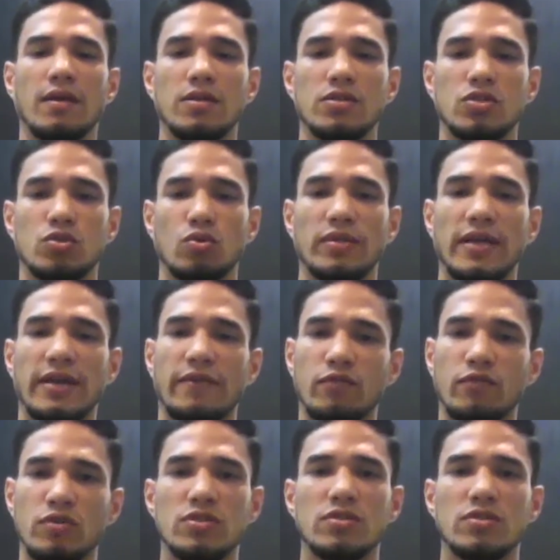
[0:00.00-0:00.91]
So that
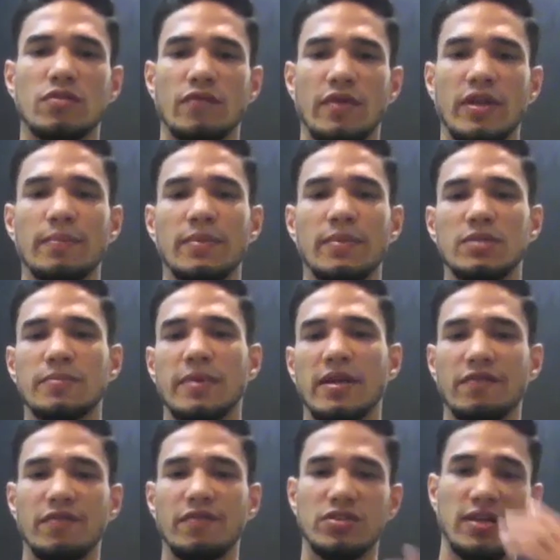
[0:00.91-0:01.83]
was very much
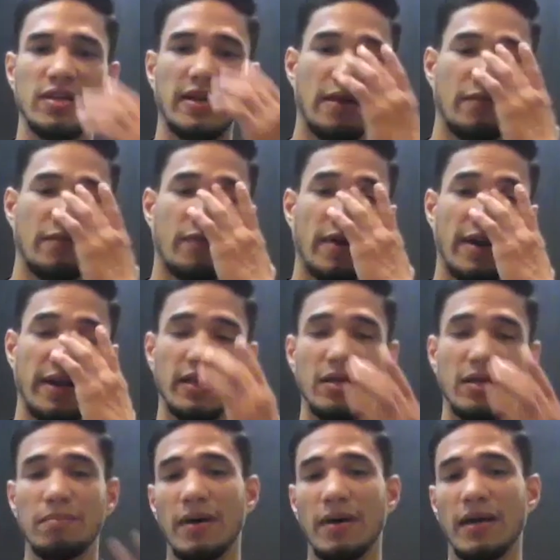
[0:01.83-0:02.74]
beneficial, and I'm
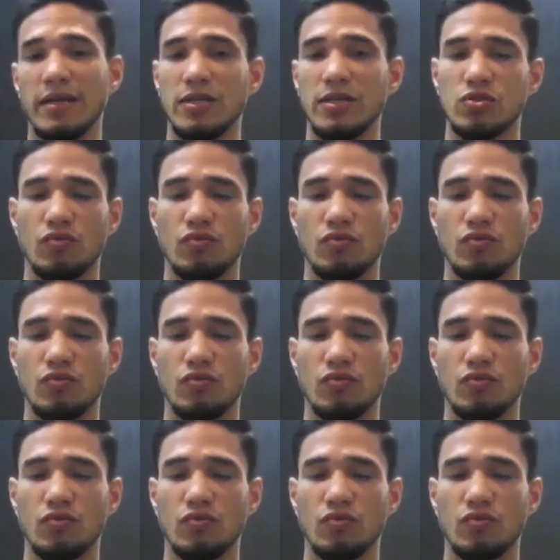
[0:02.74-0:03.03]
fighting in Bali,